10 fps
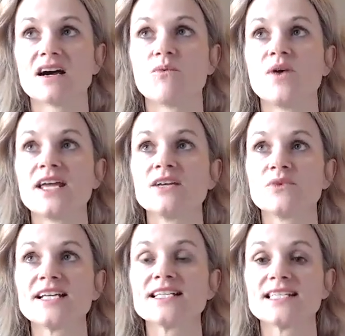when
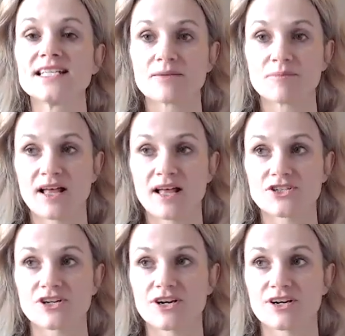we seek
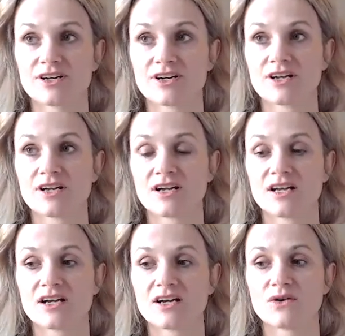pleasure,
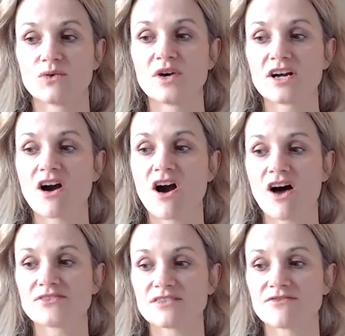we're
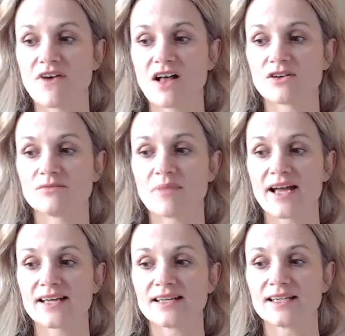often followed
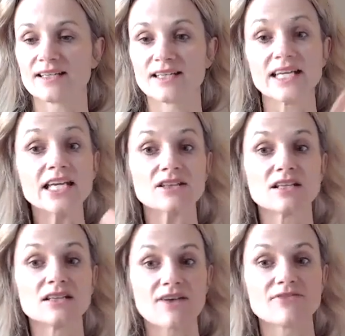by
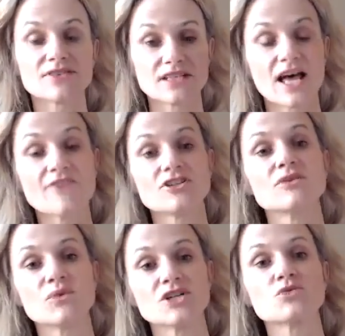the level
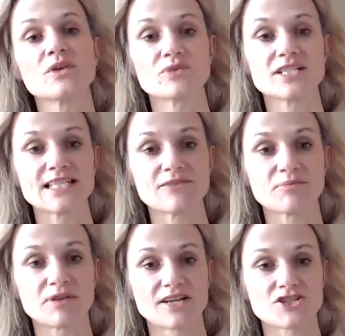at which we receive
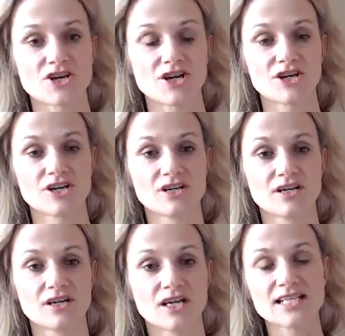pleasure
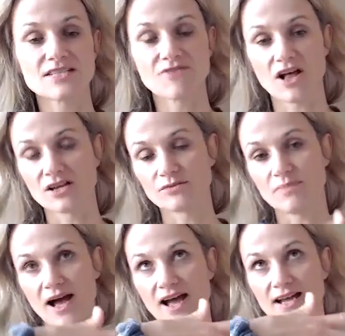is followed
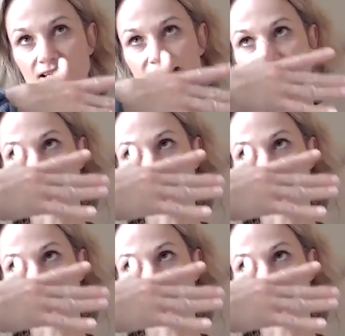by